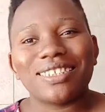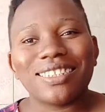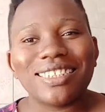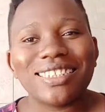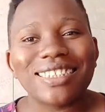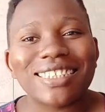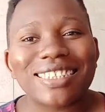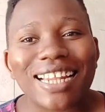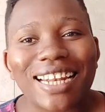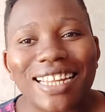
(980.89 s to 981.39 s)

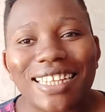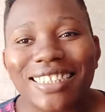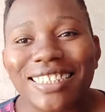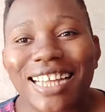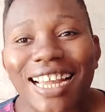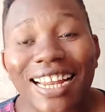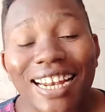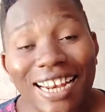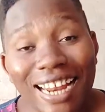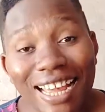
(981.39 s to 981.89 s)
There's a lady
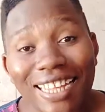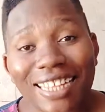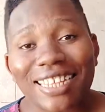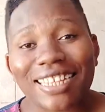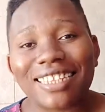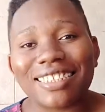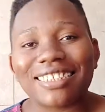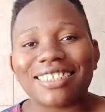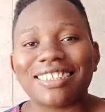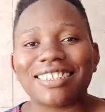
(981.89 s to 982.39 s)
I like.
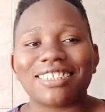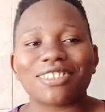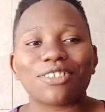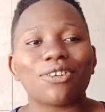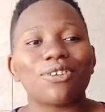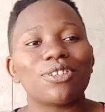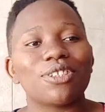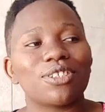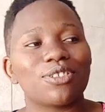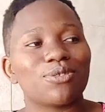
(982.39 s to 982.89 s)
She's
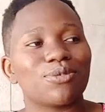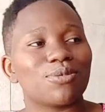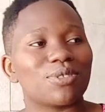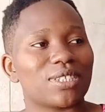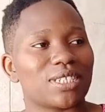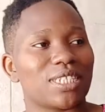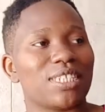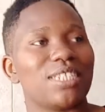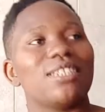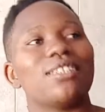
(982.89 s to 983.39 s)
called
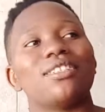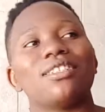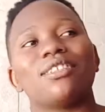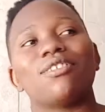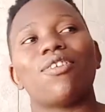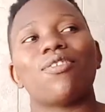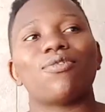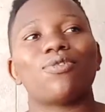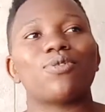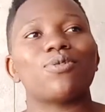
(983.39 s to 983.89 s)
Susie
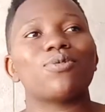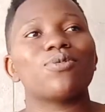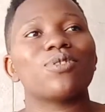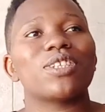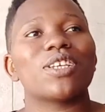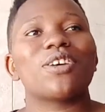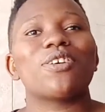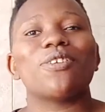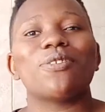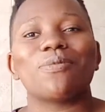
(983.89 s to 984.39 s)
of
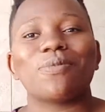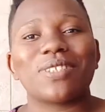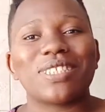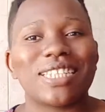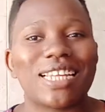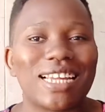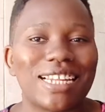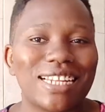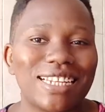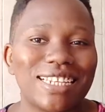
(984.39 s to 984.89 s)
Susie
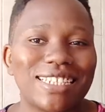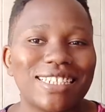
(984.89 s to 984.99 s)
Homestead.